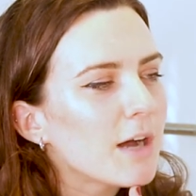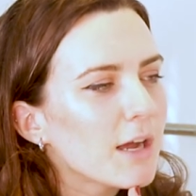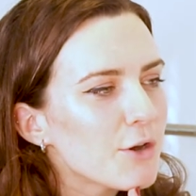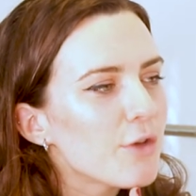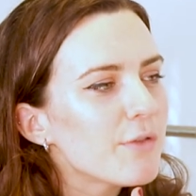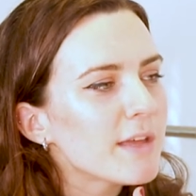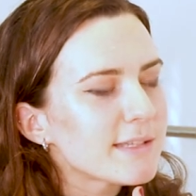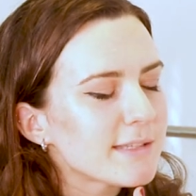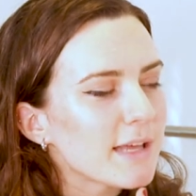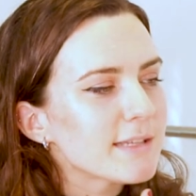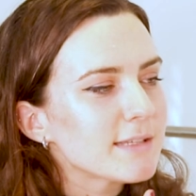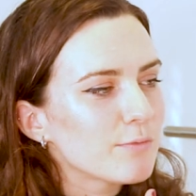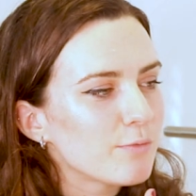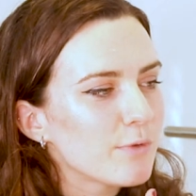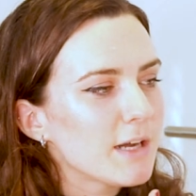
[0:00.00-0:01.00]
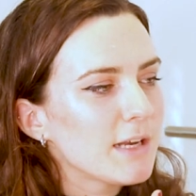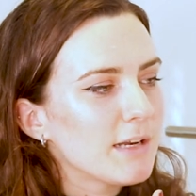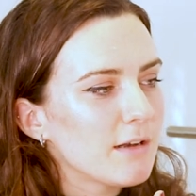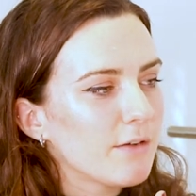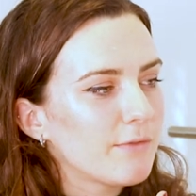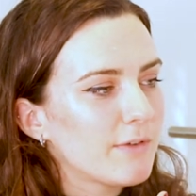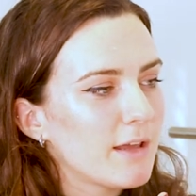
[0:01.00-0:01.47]
I know there's a really
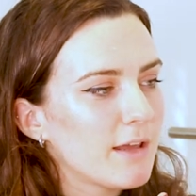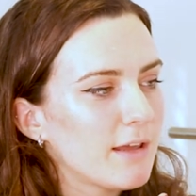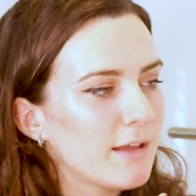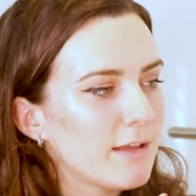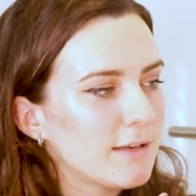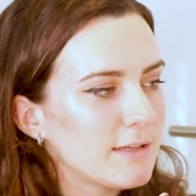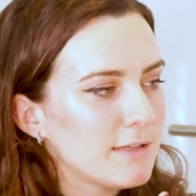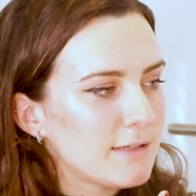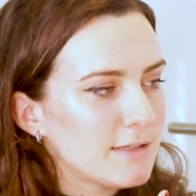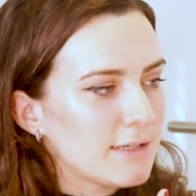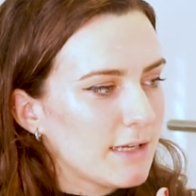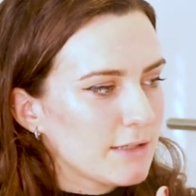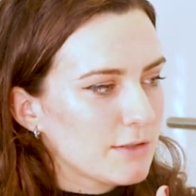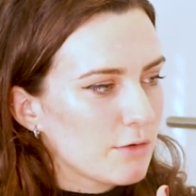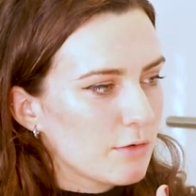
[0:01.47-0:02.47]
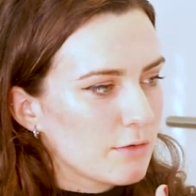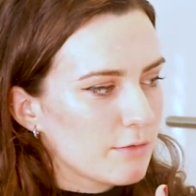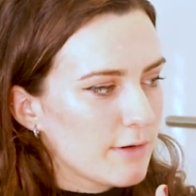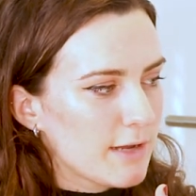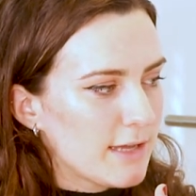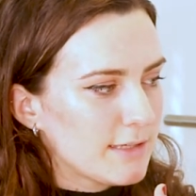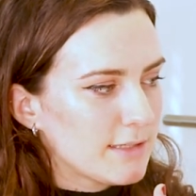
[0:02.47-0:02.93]
lovely TikTok
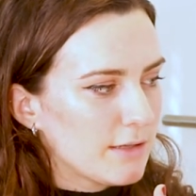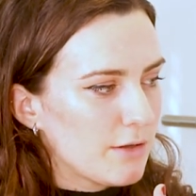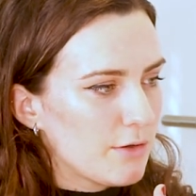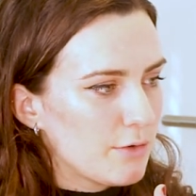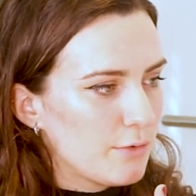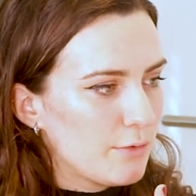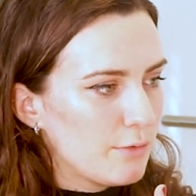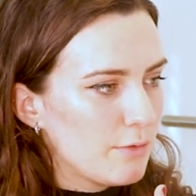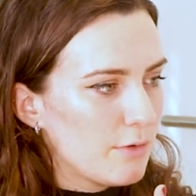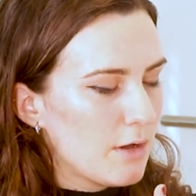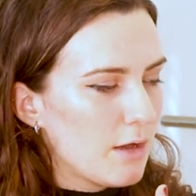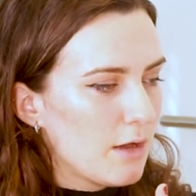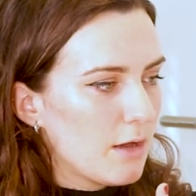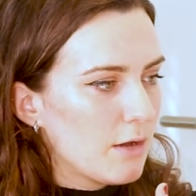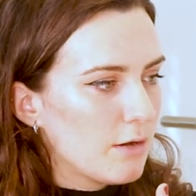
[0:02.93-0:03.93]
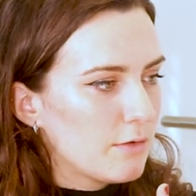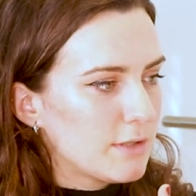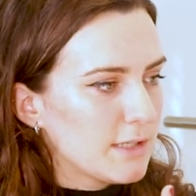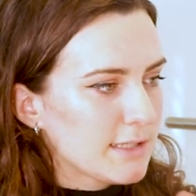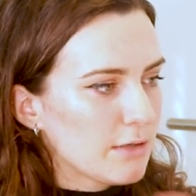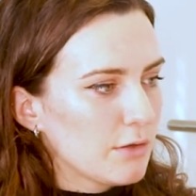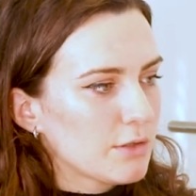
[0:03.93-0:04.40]
creator who
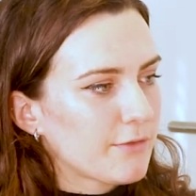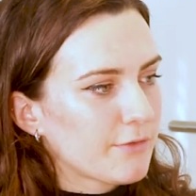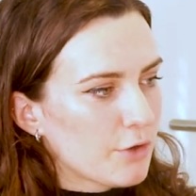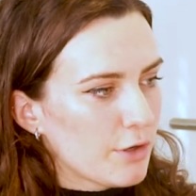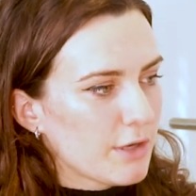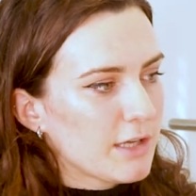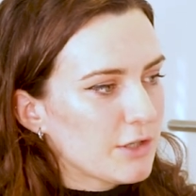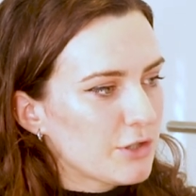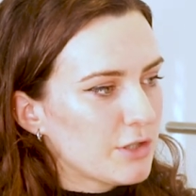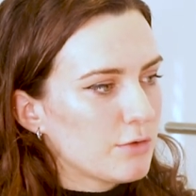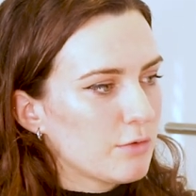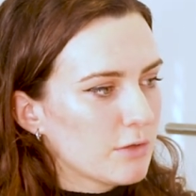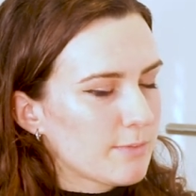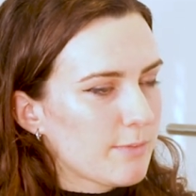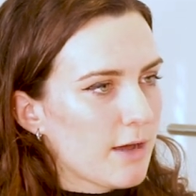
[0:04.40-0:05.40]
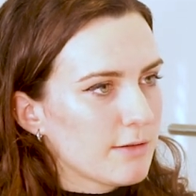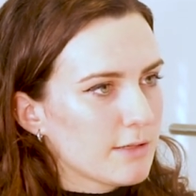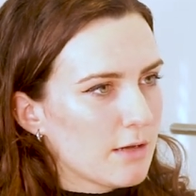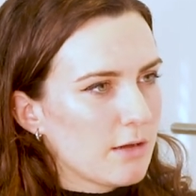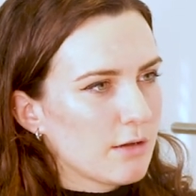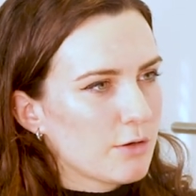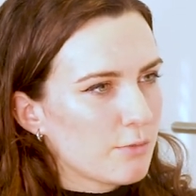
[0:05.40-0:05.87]
does a lot of cooking, and she talks about
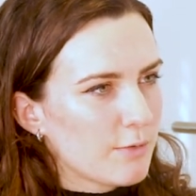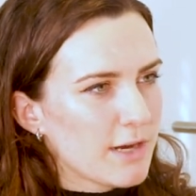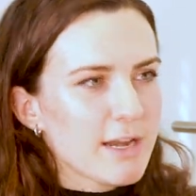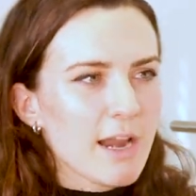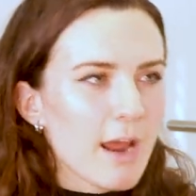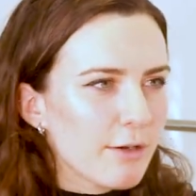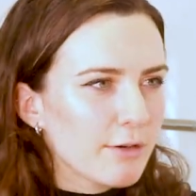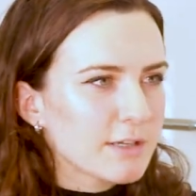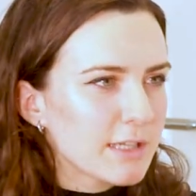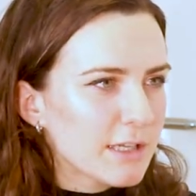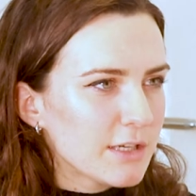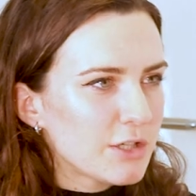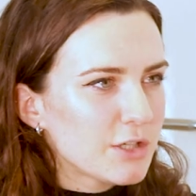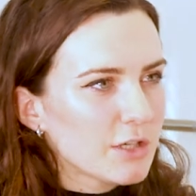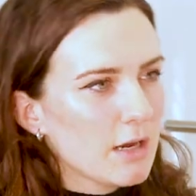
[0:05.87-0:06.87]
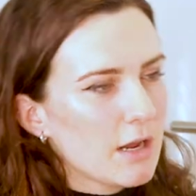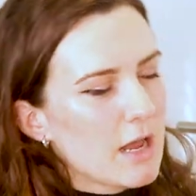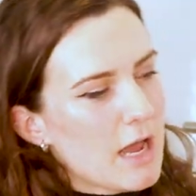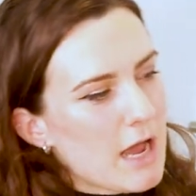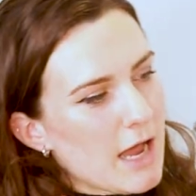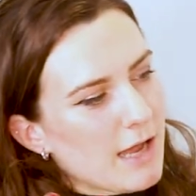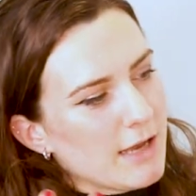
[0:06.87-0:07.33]
her Korean heritage
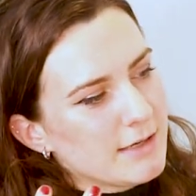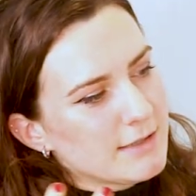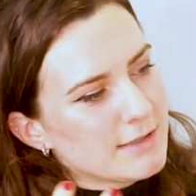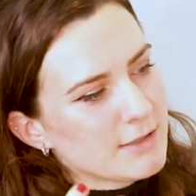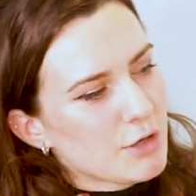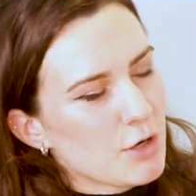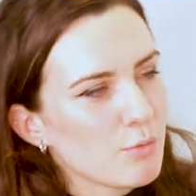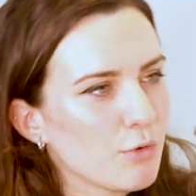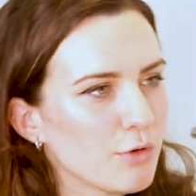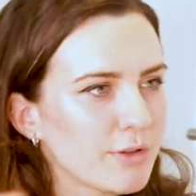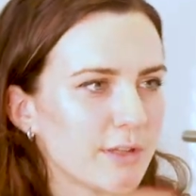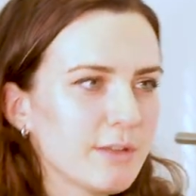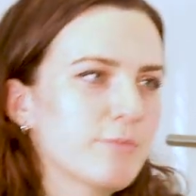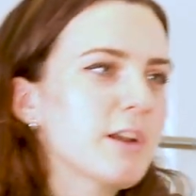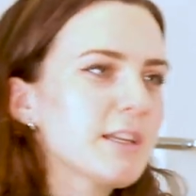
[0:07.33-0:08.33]
and, you know, what the